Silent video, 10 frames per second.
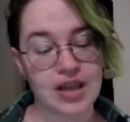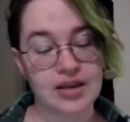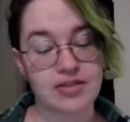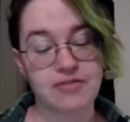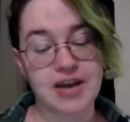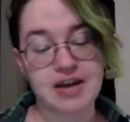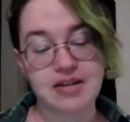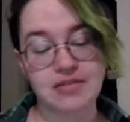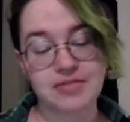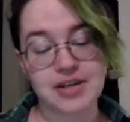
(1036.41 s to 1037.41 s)
And in the fair
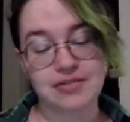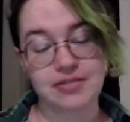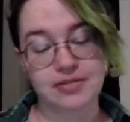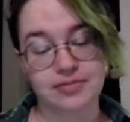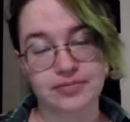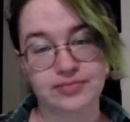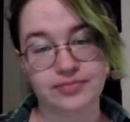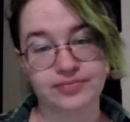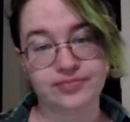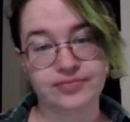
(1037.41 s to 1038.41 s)
evening, to write a song
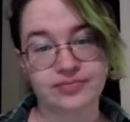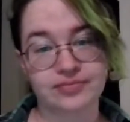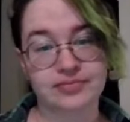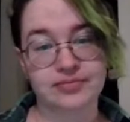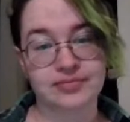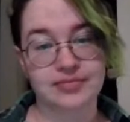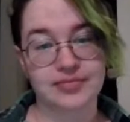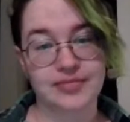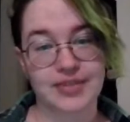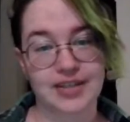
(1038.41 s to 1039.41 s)
about it, play it on a
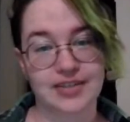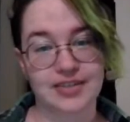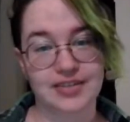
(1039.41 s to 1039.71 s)
guitar.